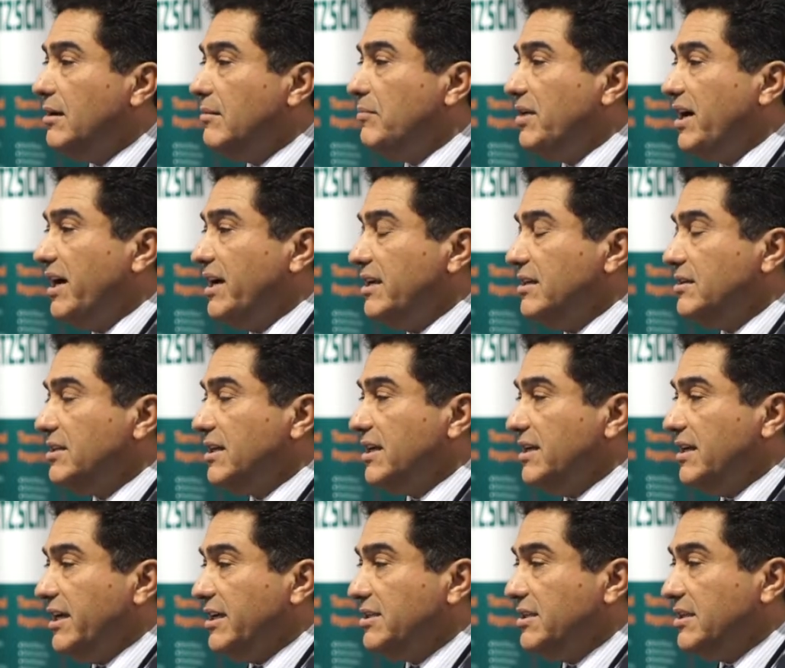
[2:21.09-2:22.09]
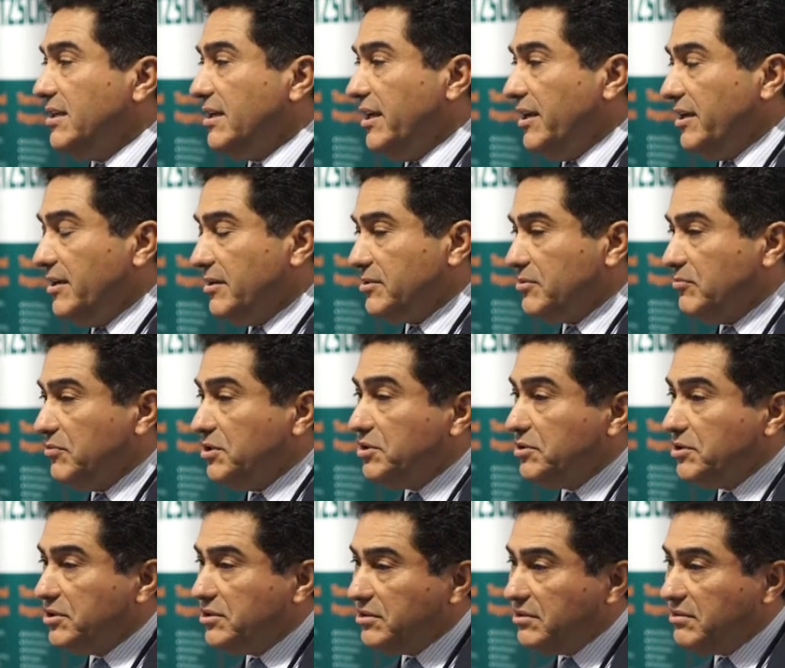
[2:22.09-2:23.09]
by interconnecting layers,
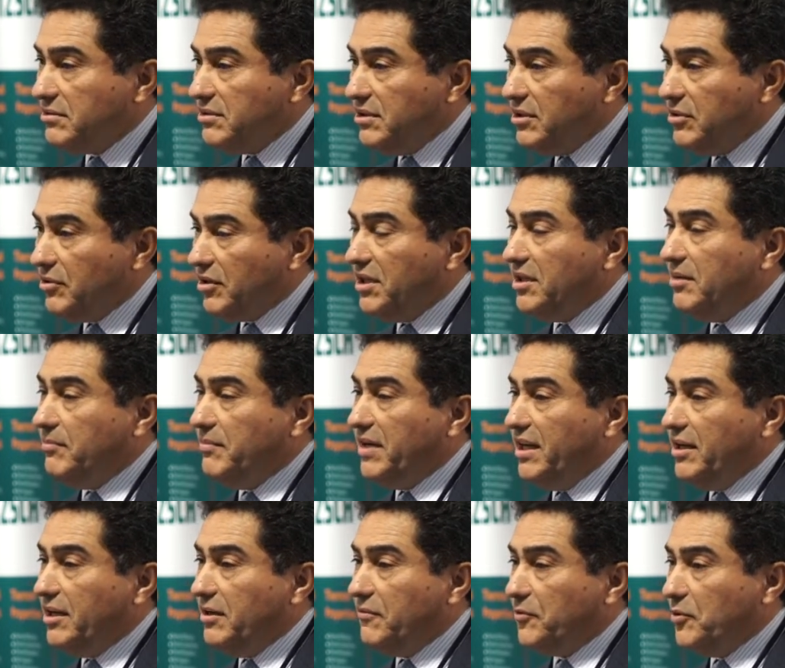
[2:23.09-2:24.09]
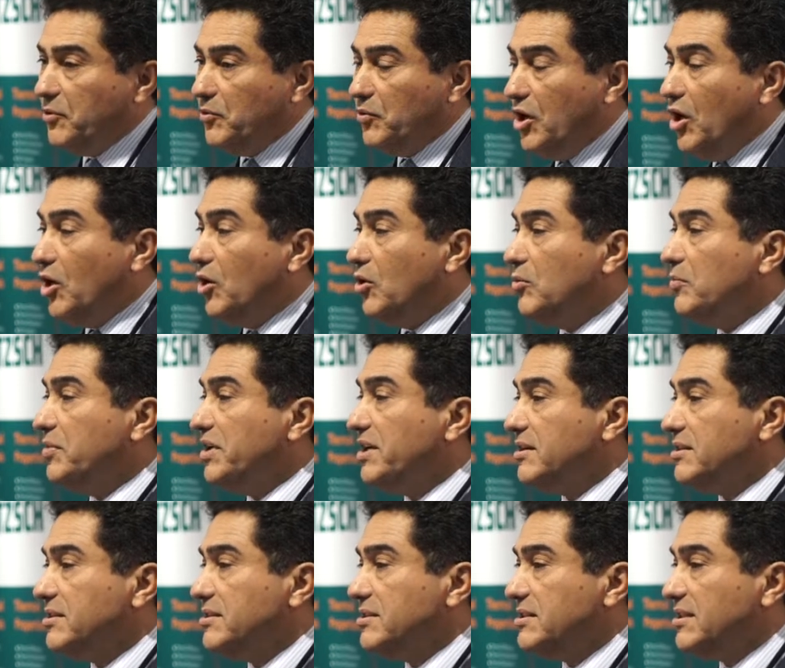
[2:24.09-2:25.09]
which many of you know,
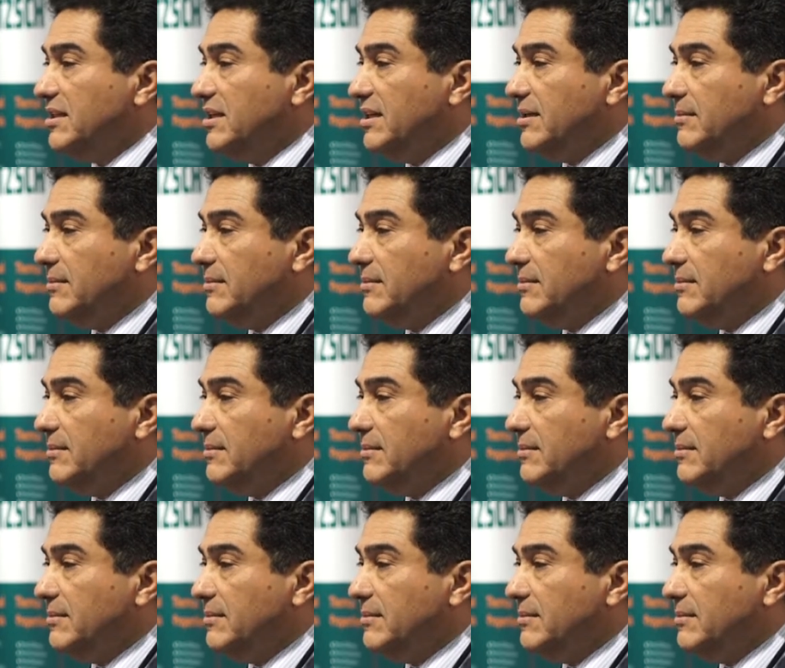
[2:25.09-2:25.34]
because